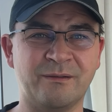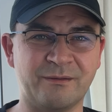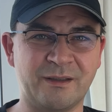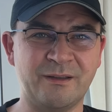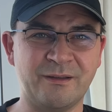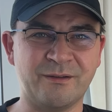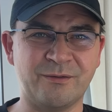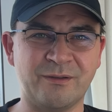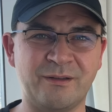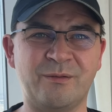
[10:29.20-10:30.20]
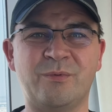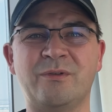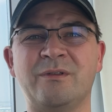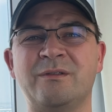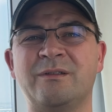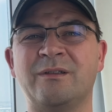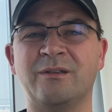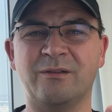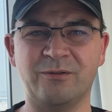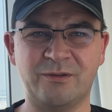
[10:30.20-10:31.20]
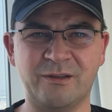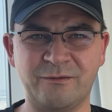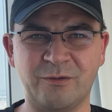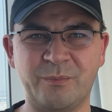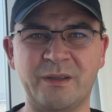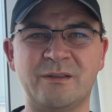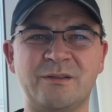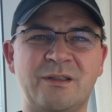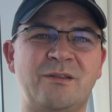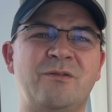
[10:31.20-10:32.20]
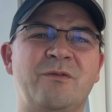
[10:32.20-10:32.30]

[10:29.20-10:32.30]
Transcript: running around airports looking for pens just